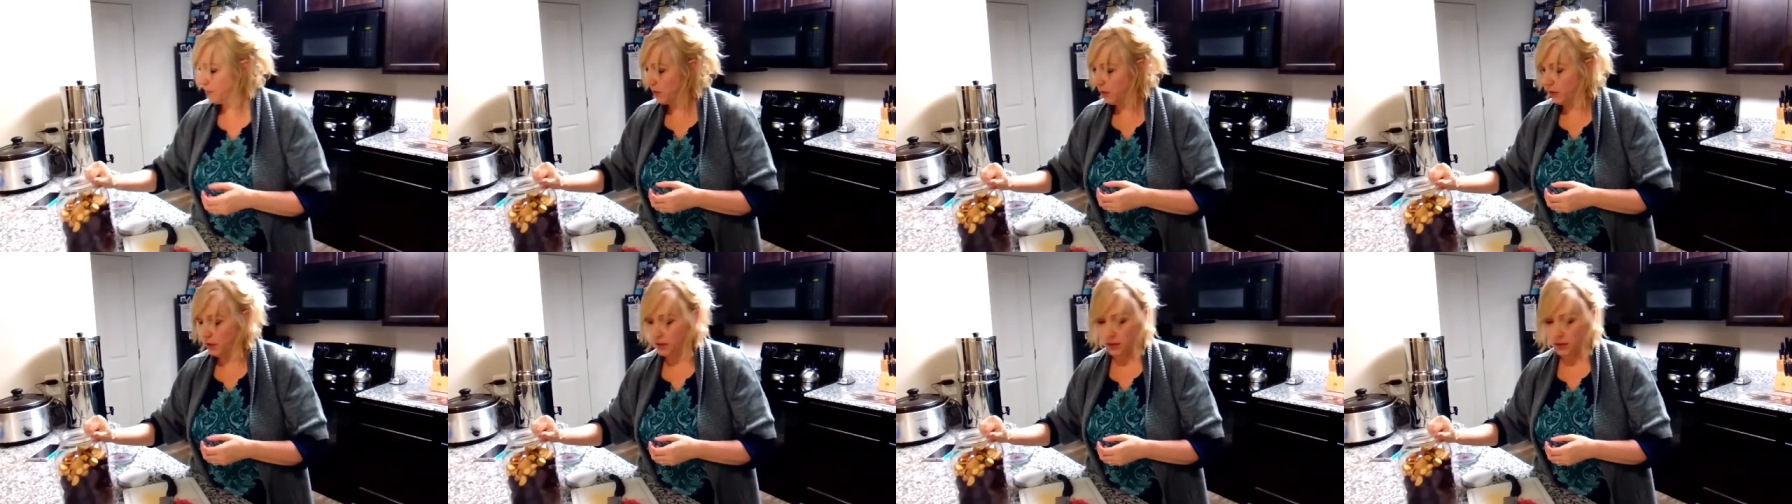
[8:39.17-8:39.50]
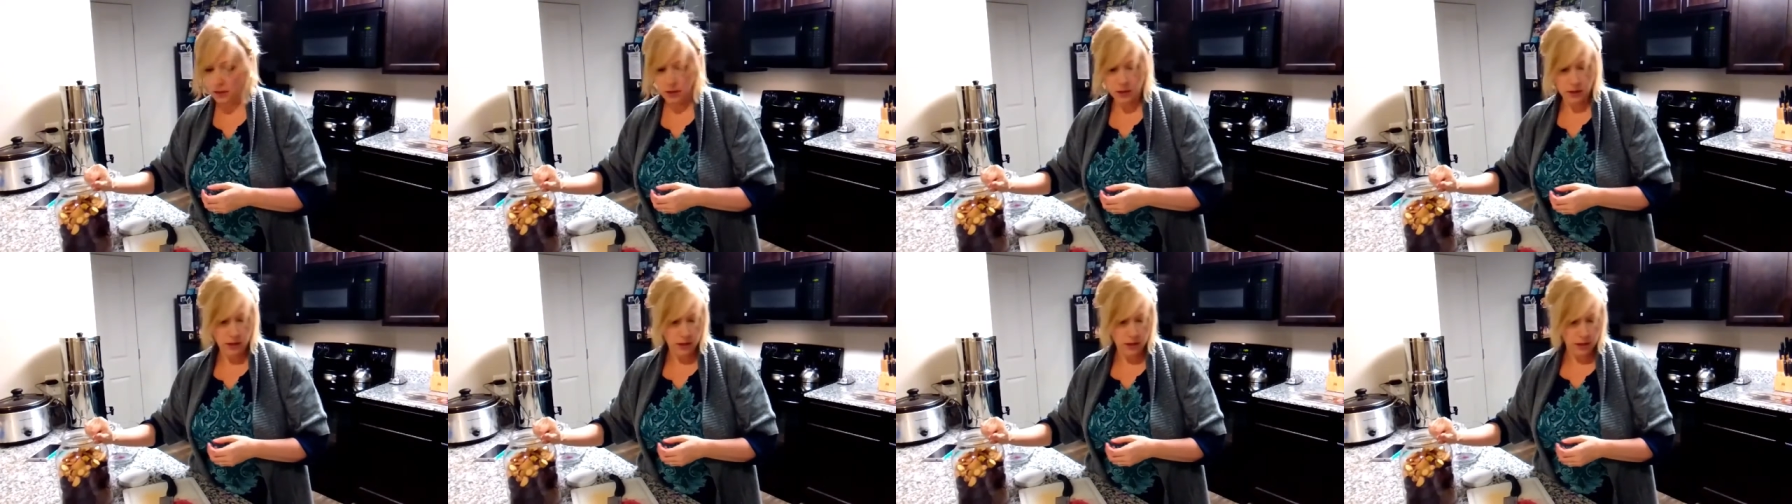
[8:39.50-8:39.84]

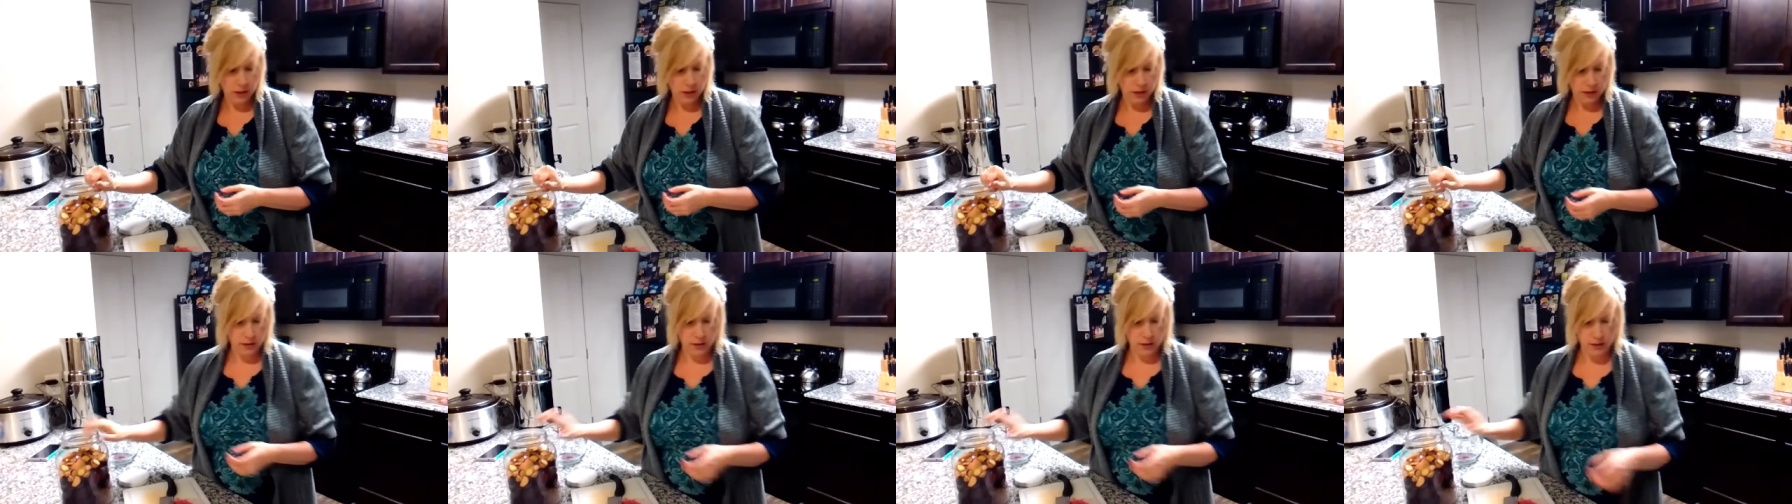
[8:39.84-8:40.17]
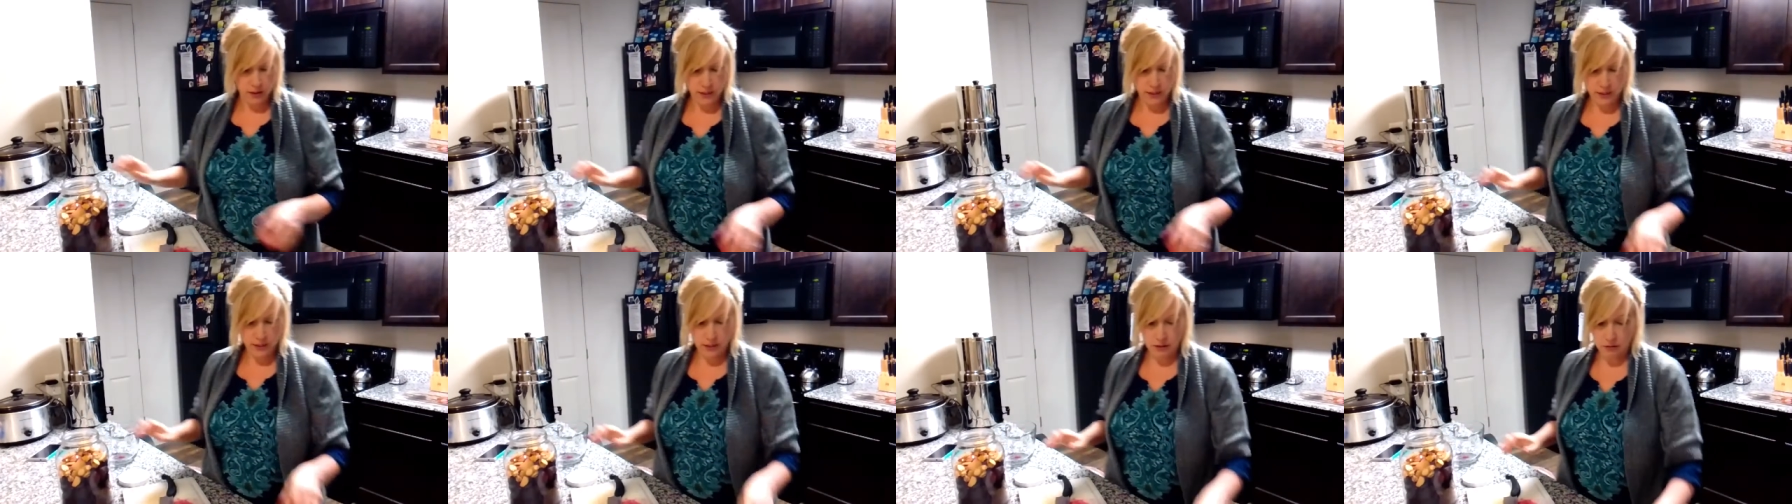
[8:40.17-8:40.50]

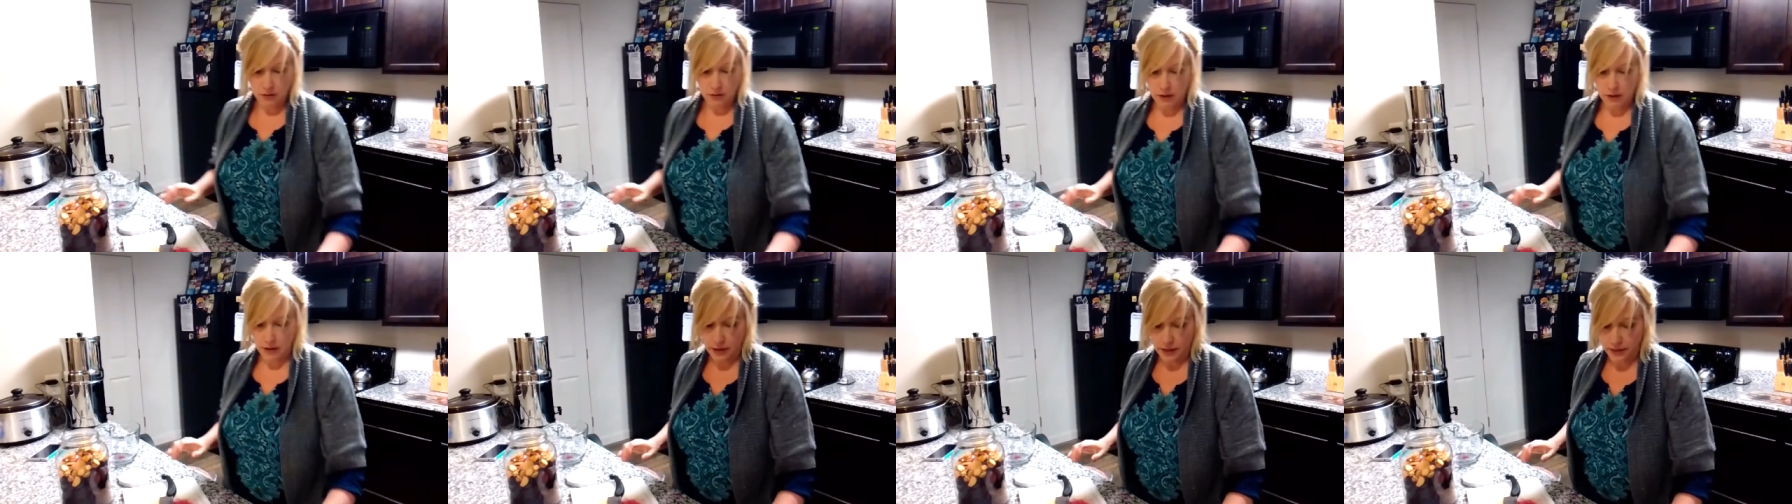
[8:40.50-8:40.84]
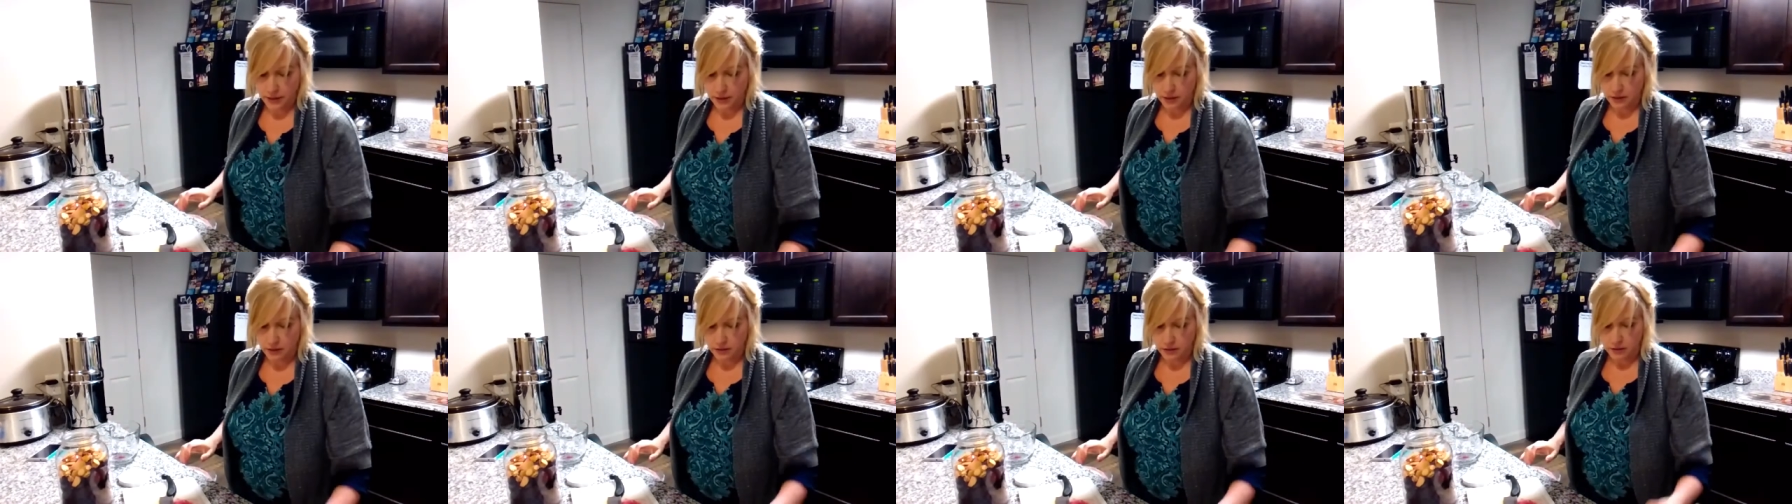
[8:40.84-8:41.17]
That's a
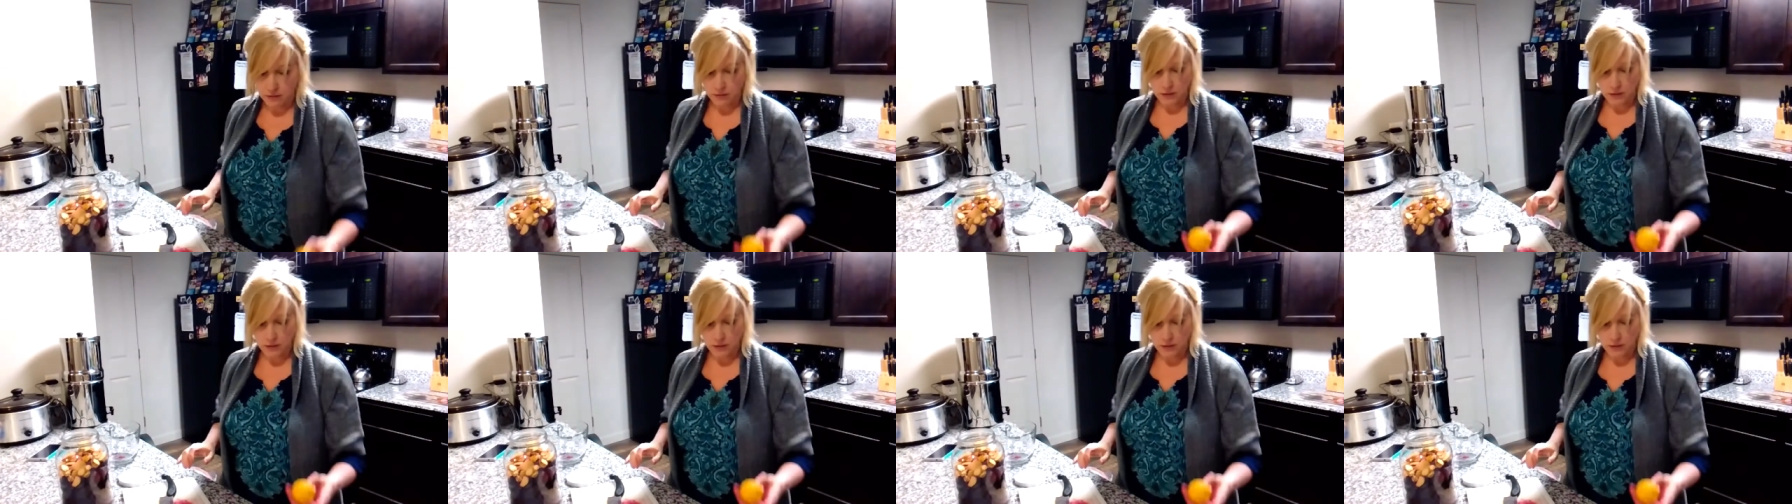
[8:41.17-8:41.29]
lot.